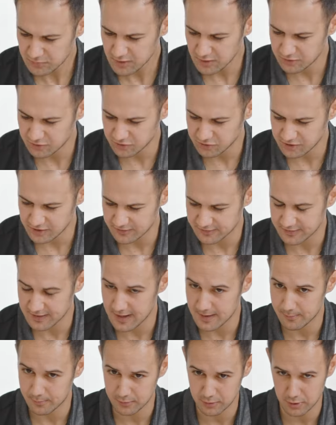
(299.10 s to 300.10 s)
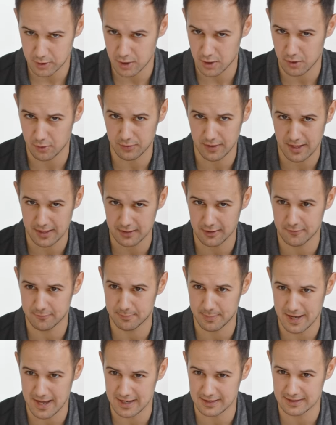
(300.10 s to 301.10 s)
Is it GSM? No, not
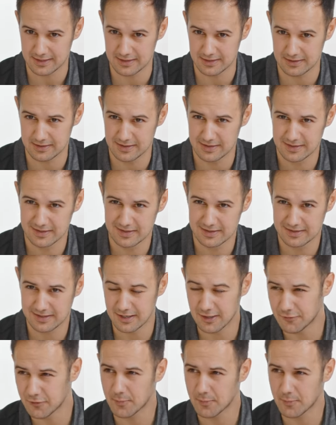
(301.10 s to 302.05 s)
enough body, not enough